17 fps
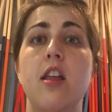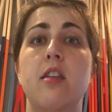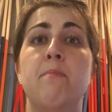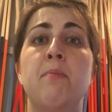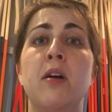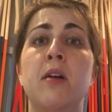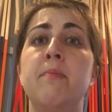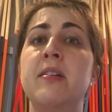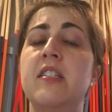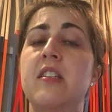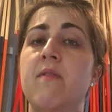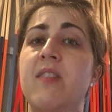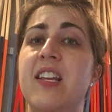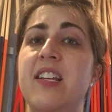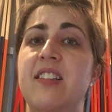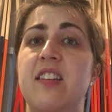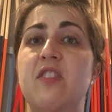The purpose
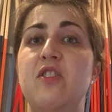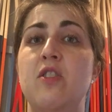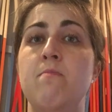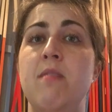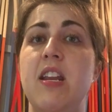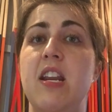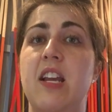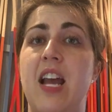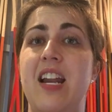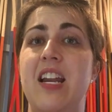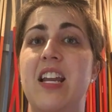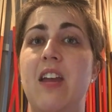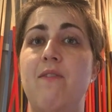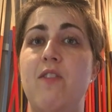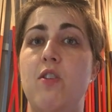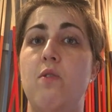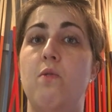of this is for me to
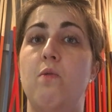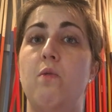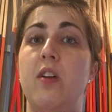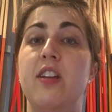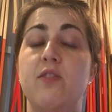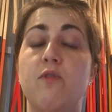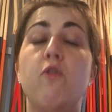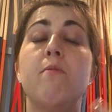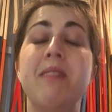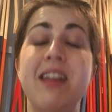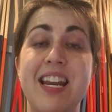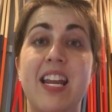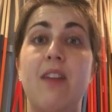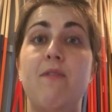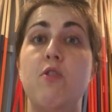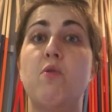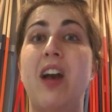give
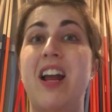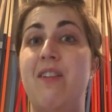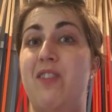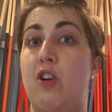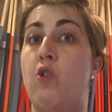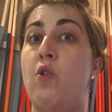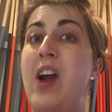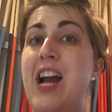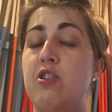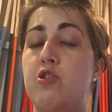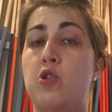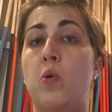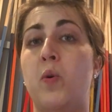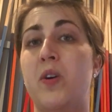you kind of a crash